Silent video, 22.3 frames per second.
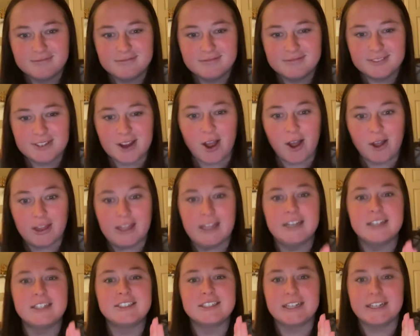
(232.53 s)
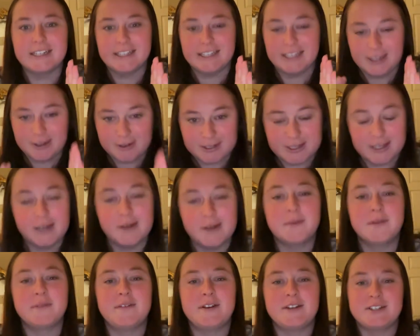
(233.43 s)
knowledge, and using your
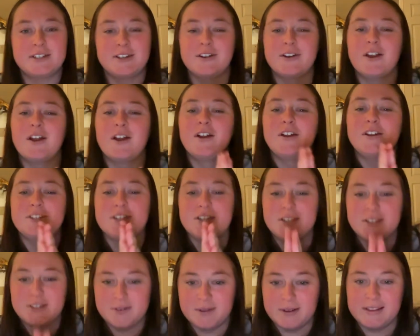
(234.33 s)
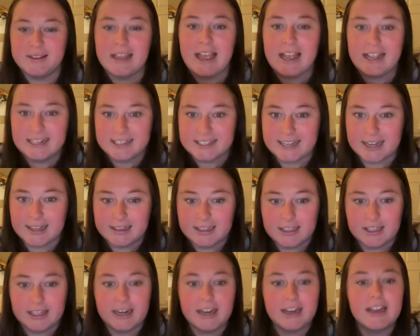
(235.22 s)
professional knowledge and doing that inside the
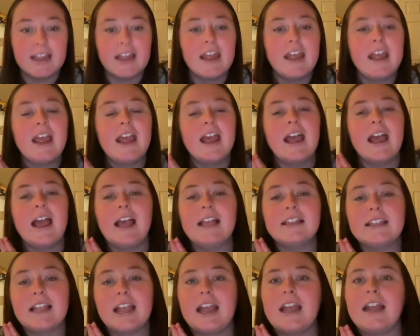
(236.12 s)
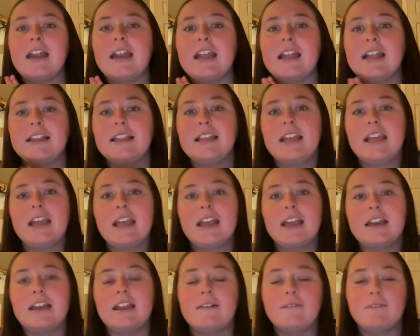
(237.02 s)
clinic. And then in the
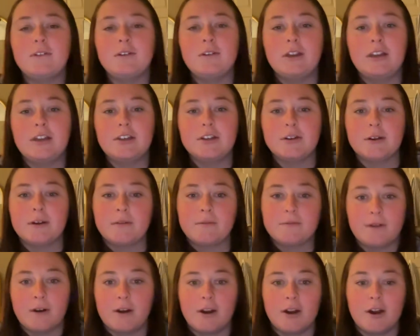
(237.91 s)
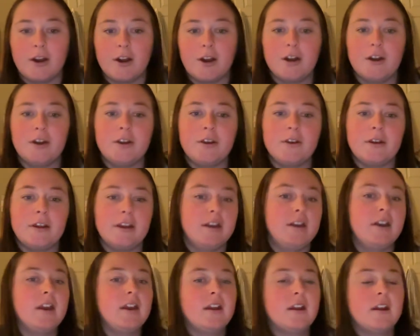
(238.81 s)
end, if you need to refer her, you
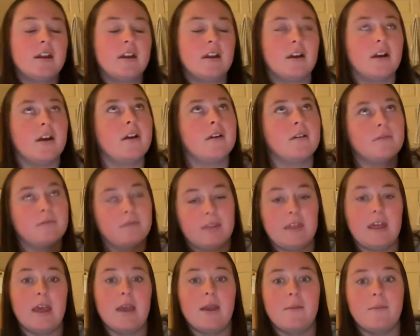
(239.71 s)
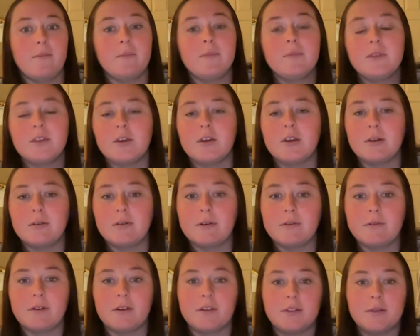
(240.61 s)
could refer
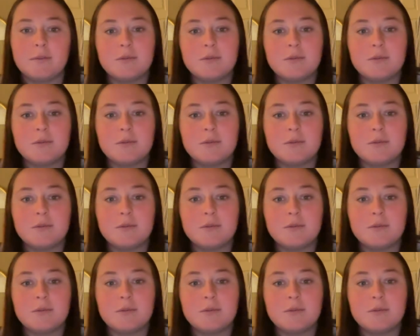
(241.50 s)
them